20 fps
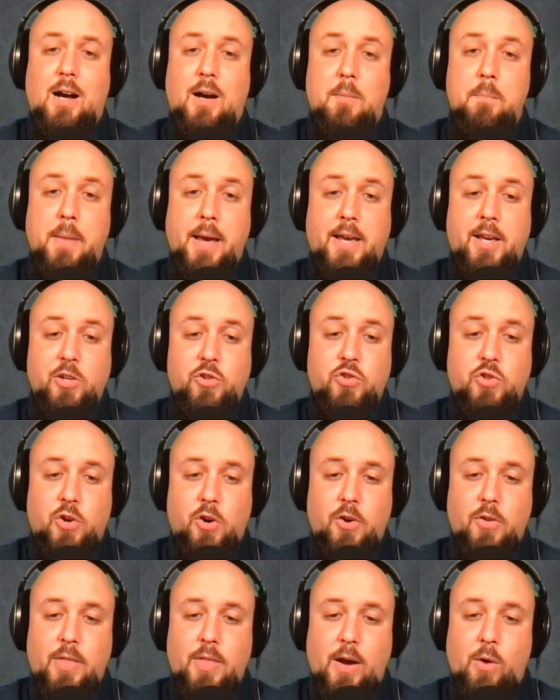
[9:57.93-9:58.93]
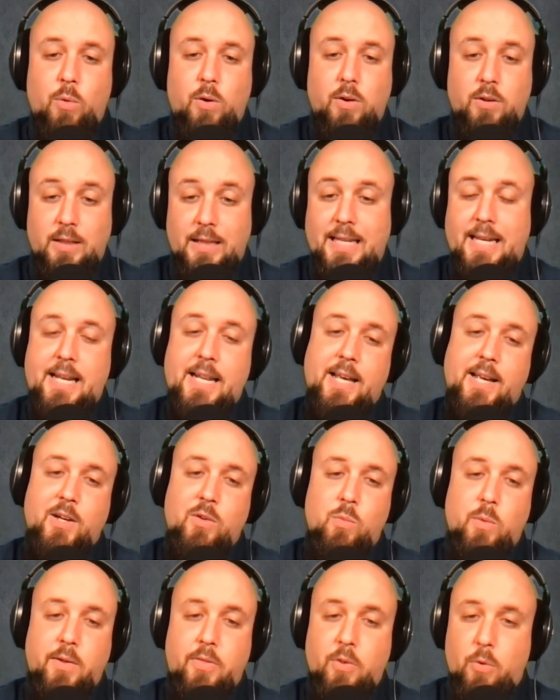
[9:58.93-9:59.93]
making sure that we're
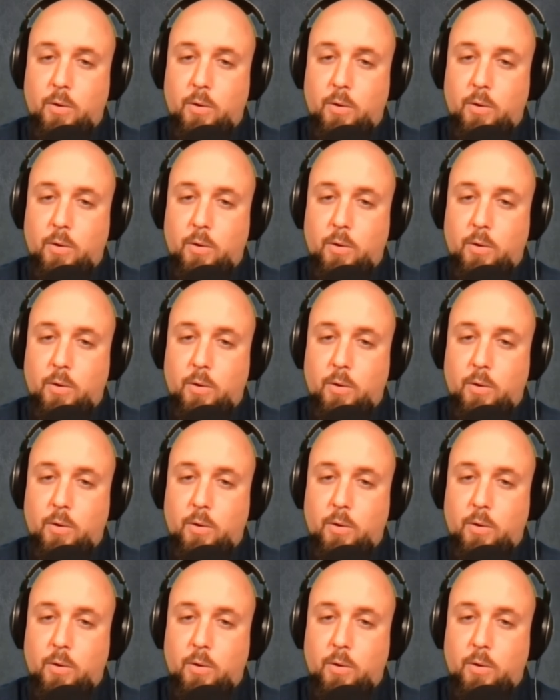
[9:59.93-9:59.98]
leading with